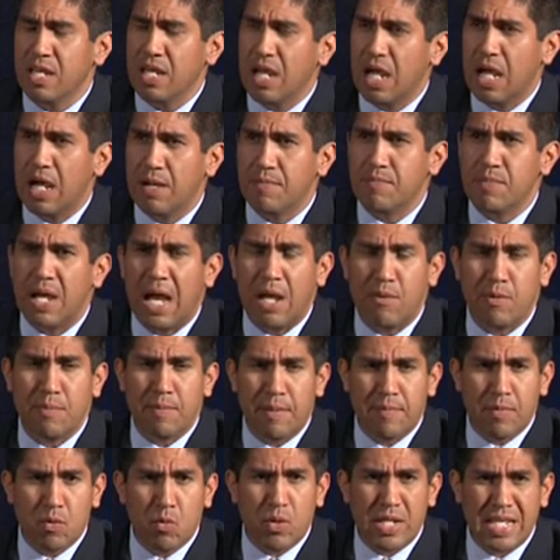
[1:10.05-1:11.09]
I
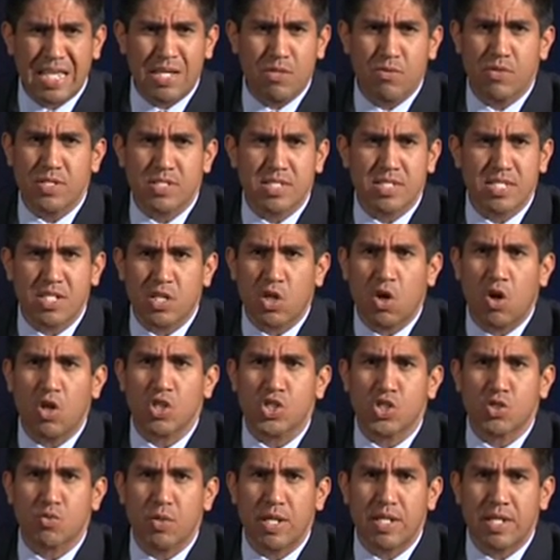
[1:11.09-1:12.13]
remember when he was
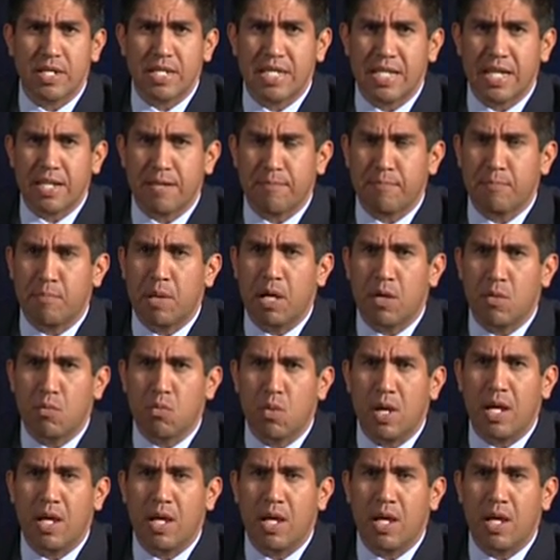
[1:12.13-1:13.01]
incarcerated, he had a